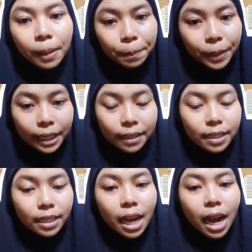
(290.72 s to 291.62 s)

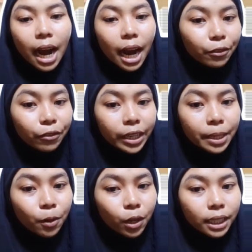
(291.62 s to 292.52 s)
means Harvey
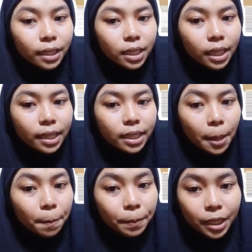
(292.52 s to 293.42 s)
Moise is
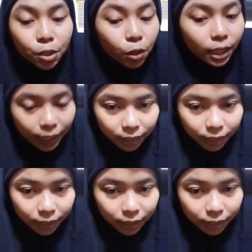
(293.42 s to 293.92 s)
imprisoned.